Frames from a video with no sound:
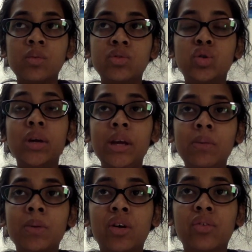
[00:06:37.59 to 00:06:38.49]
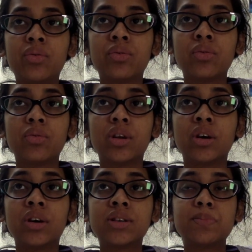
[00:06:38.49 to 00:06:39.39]
dream of
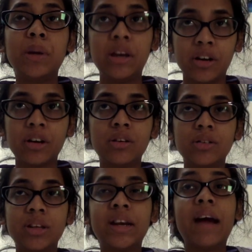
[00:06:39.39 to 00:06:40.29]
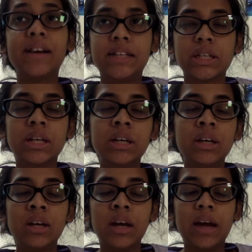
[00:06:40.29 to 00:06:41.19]
the speaker, the narrator,
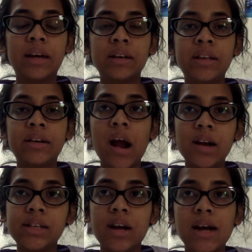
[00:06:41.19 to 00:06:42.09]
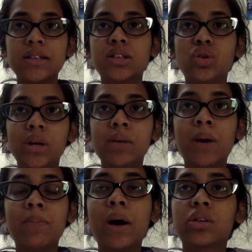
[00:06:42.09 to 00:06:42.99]
and the narrator has a dream
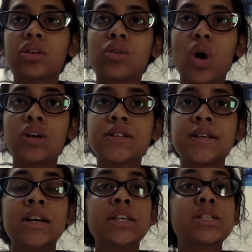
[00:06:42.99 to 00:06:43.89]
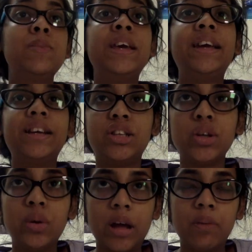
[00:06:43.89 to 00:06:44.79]
about the cross speaking
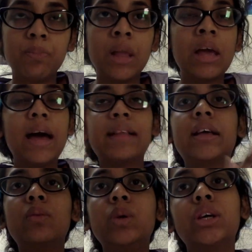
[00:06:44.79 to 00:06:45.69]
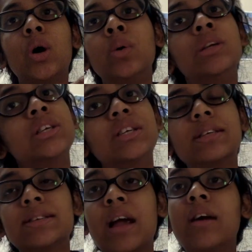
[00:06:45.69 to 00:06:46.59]
to him, and then we go into
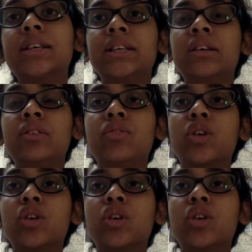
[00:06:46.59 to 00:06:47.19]
this narrative,